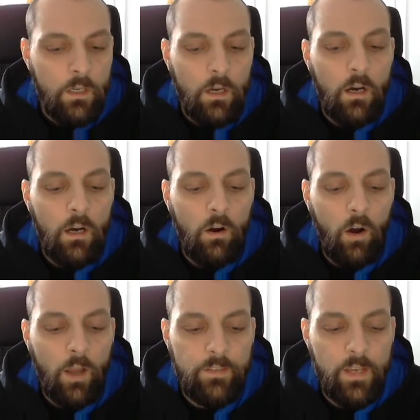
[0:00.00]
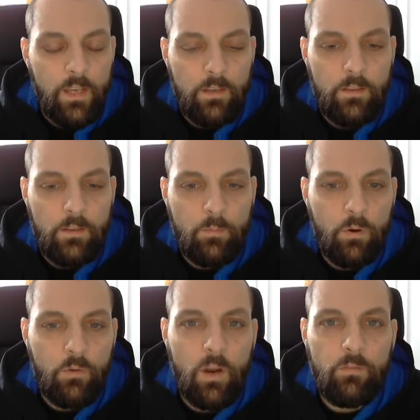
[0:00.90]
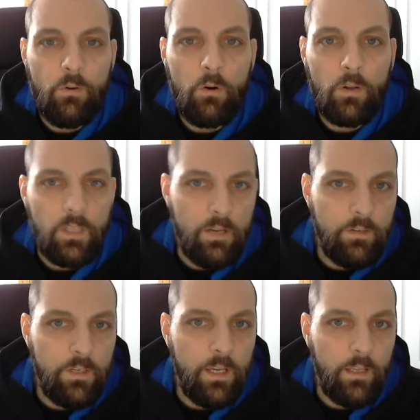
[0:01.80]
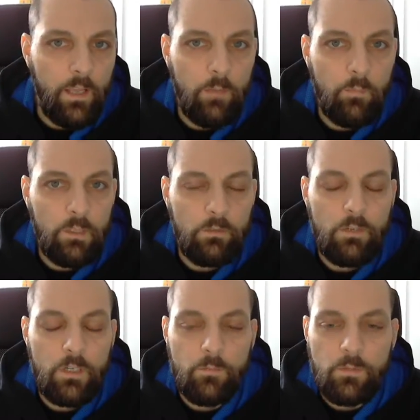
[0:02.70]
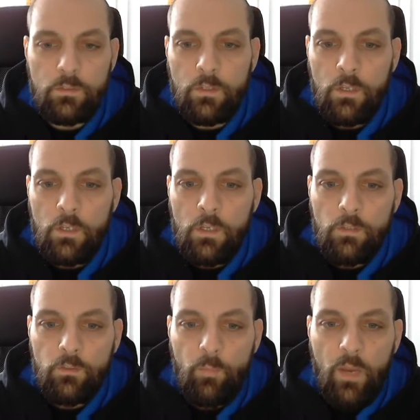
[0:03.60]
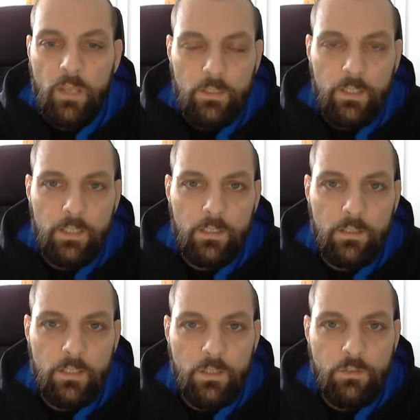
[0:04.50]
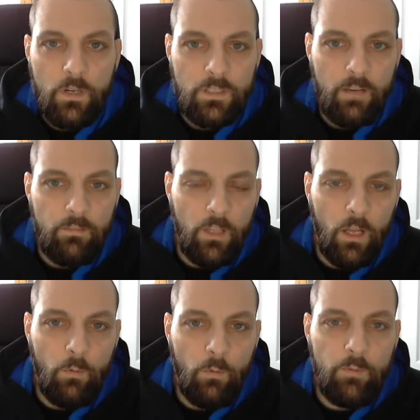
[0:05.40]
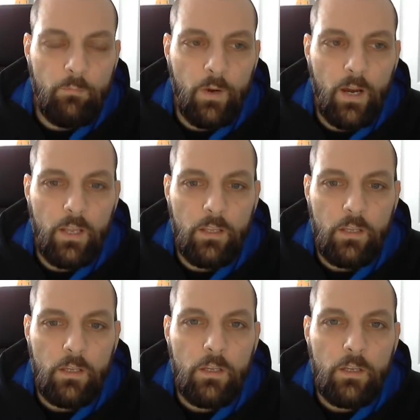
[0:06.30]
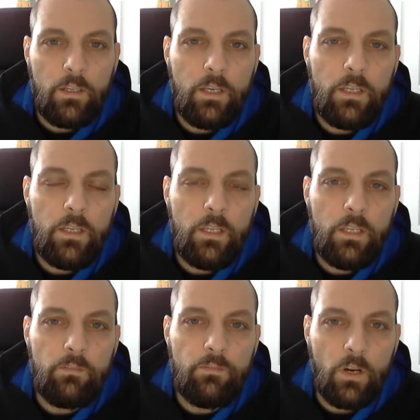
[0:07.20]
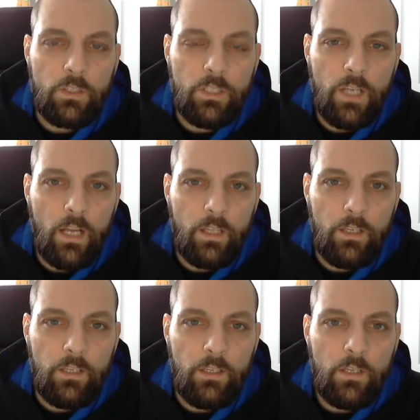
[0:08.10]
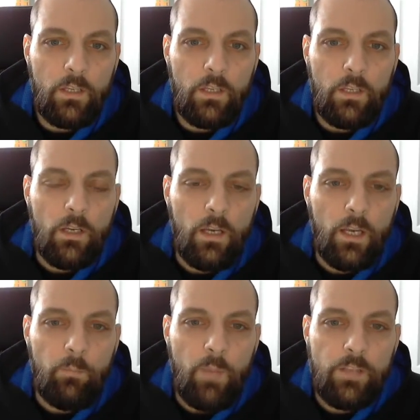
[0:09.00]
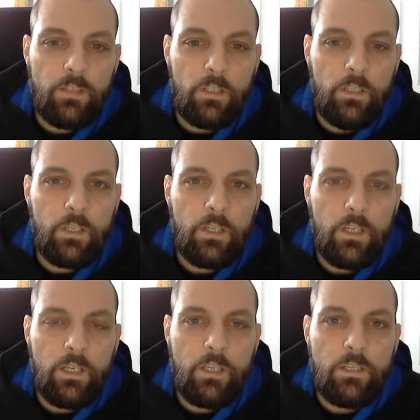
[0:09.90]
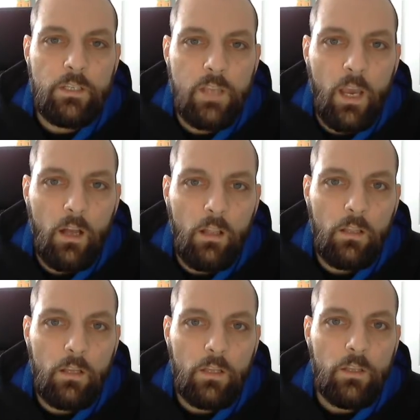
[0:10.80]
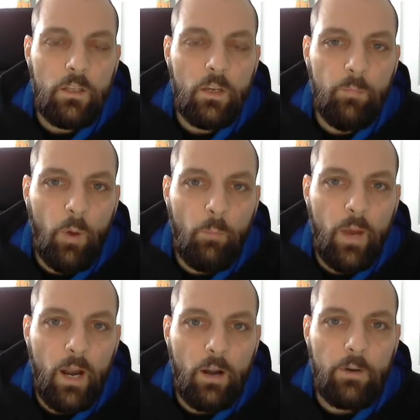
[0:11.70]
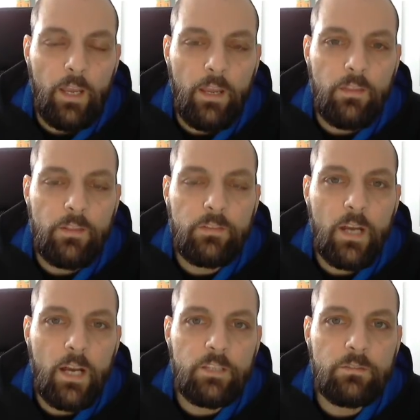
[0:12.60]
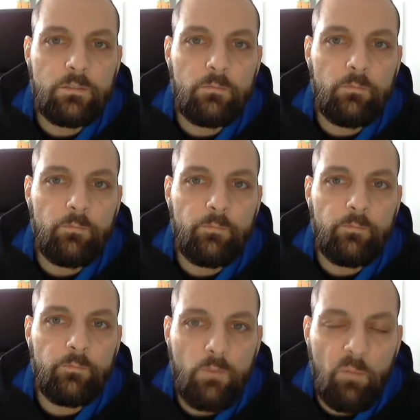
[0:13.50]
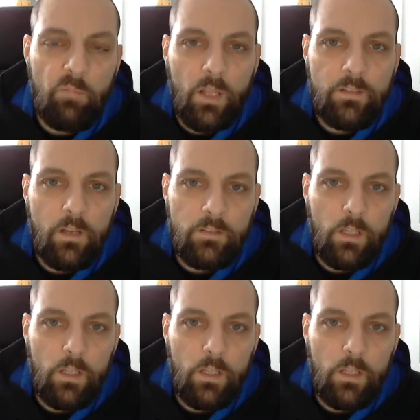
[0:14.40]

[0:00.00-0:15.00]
I take the Prograf orally every day, 8 milligrams. So basically, these drugs have lowered my kidney functionality, and basically your kidneys tell your bone marrow, hey, this guy's red blood cells are